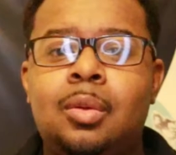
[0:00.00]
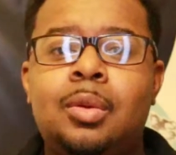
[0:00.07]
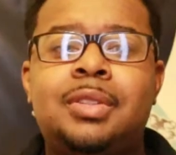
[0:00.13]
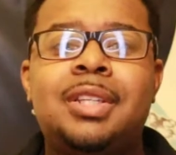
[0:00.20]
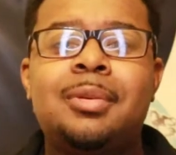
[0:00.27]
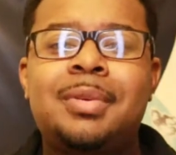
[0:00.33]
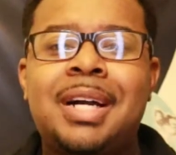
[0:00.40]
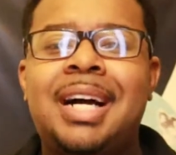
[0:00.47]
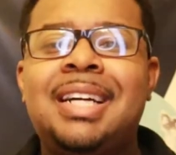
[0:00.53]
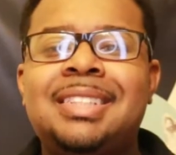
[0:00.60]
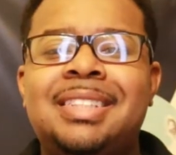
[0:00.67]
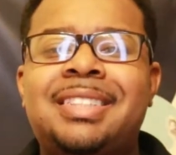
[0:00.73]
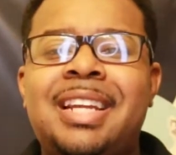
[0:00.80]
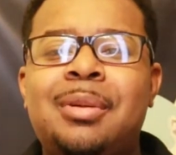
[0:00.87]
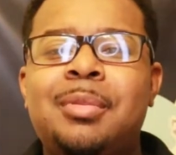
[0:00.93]
What's up, guys?
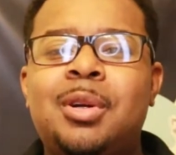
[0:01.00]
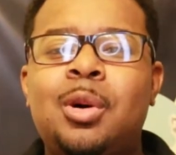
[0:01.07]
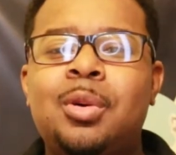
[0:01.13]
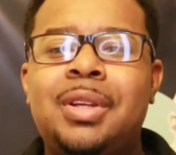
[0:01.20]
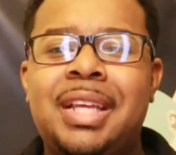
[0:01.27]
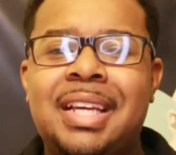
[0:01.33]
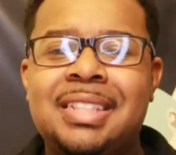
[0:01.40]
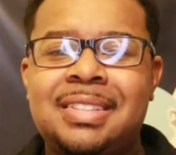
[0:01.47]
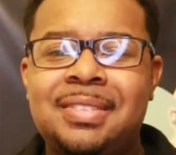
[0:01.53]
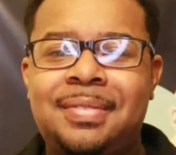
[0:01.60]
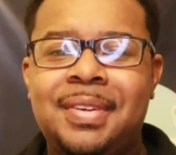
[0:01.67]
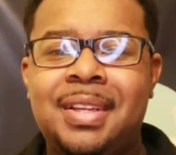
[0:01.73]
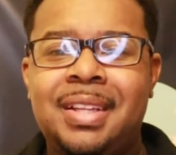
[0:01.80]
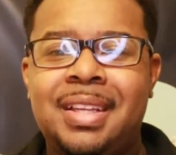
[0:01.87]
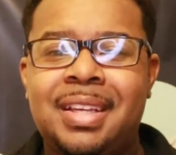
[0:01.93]
It's Camera Code Dance
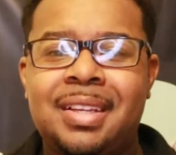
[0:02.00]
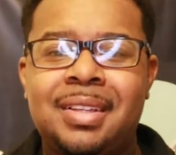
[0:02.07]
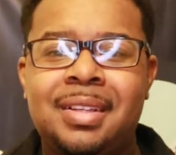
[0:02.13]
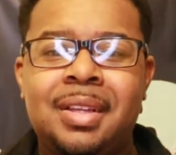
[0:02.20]
Affiliate.